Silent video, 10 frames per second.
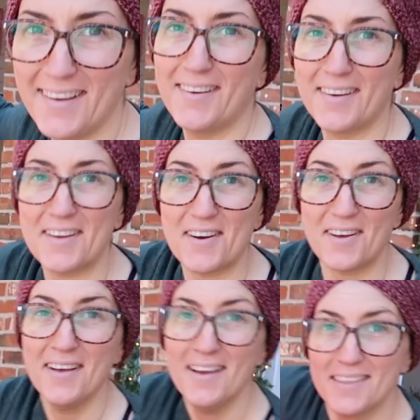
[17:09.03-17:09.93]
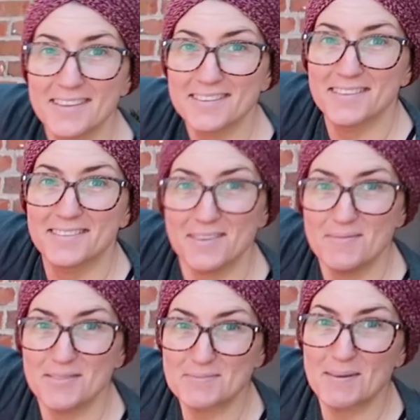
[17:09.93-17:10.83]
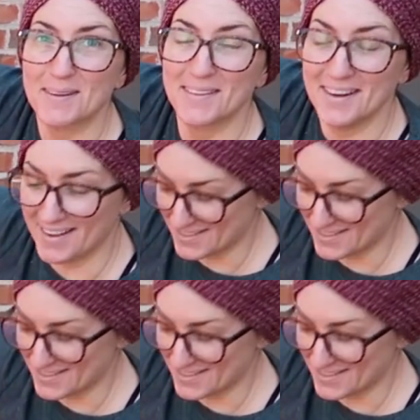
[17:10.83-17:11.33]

Okay y'all, this is so much bigger than I